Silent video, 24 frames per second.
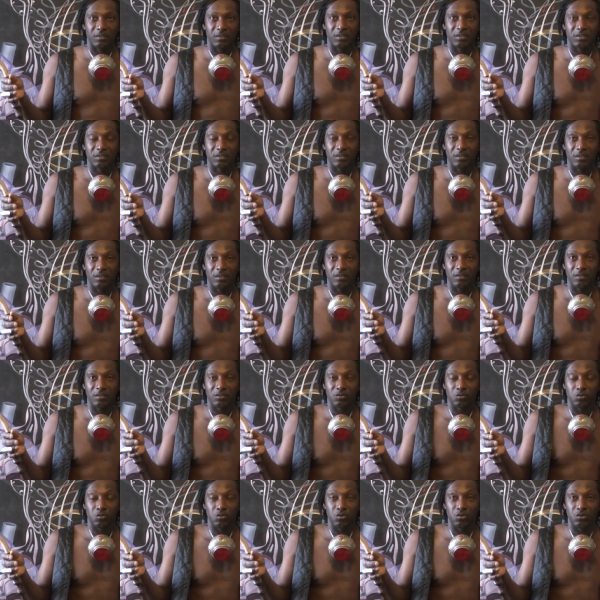it's,
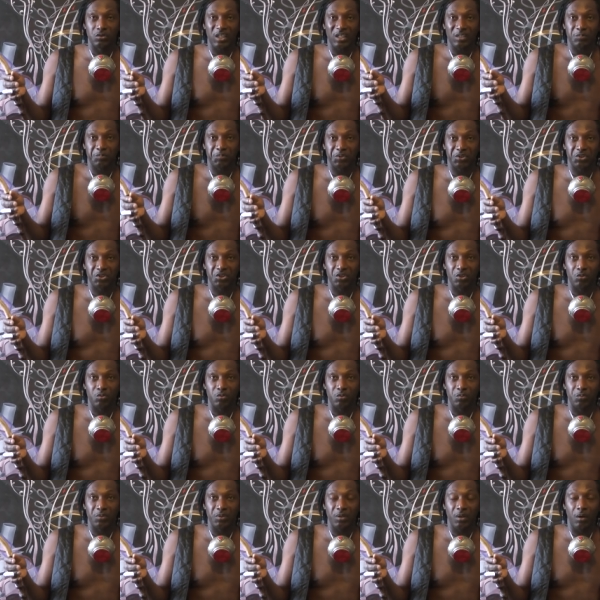it's, that picture
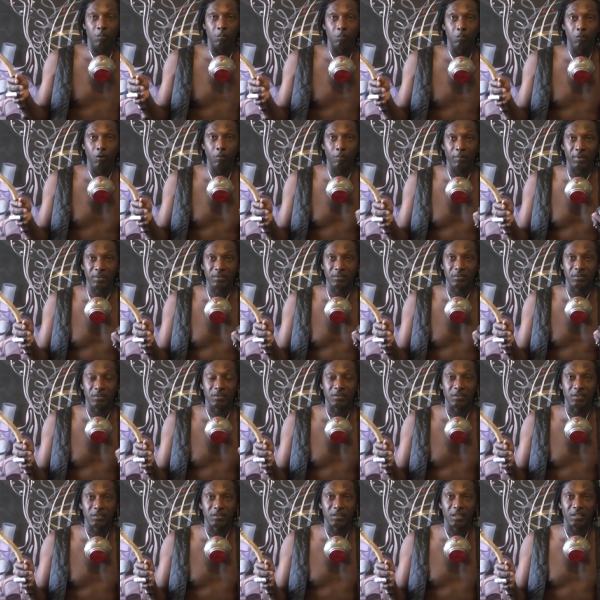will be a moment
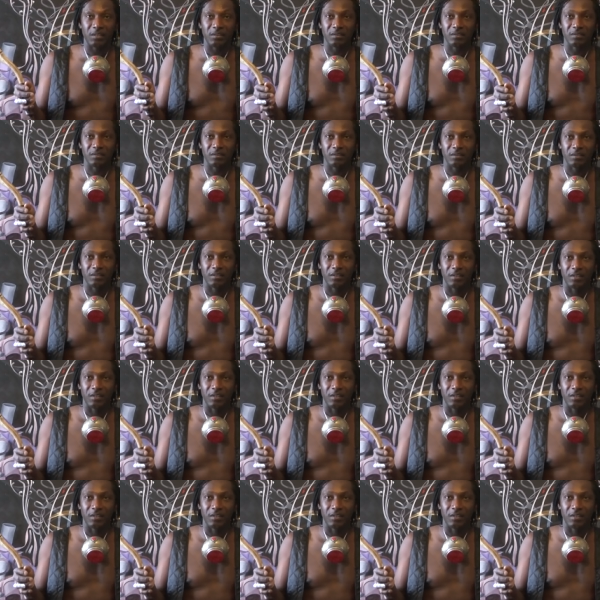in eternity.